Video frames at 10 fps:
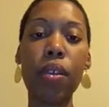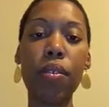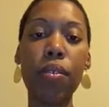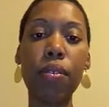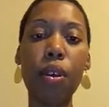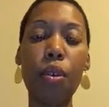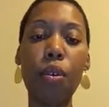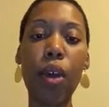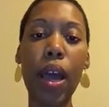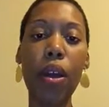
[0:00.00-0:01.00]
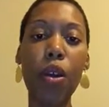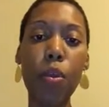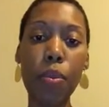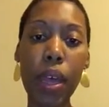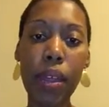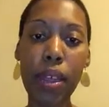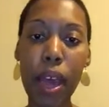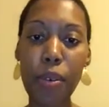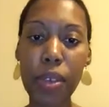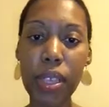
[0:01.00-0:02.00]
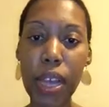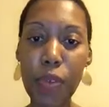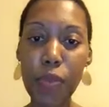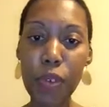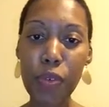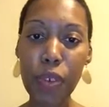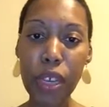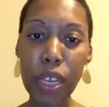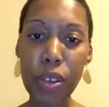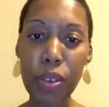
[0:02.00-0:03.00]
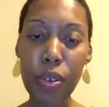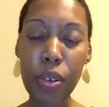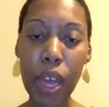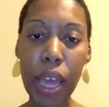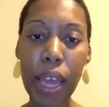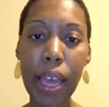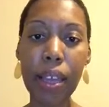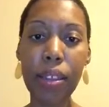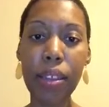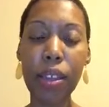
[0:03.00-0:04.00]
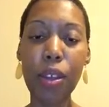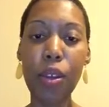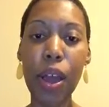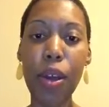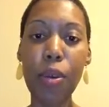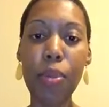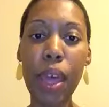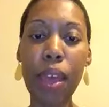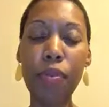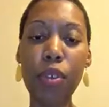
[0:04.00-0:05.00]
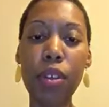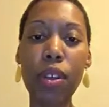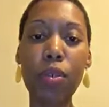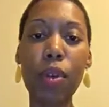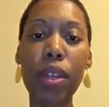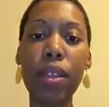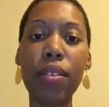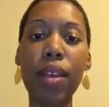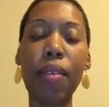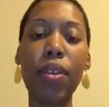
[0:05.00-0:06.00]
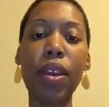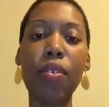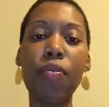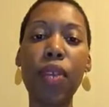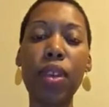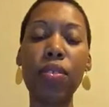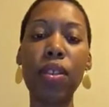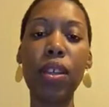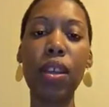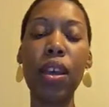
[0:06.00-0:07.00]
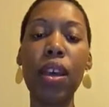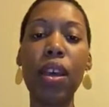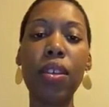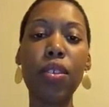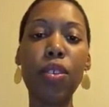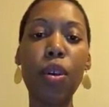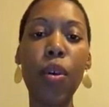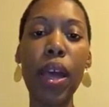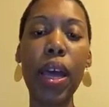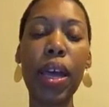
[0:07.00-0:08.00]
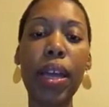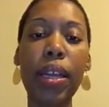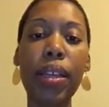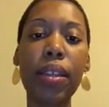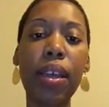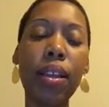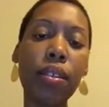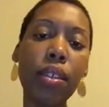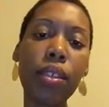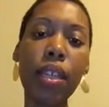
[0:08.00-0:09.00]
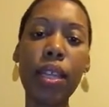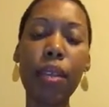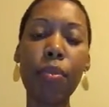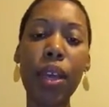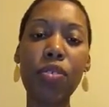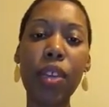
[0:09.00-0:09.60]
So I hope that that was helpful for you, and I hope that if your little one does have an ear infection, you go ahead and just let them get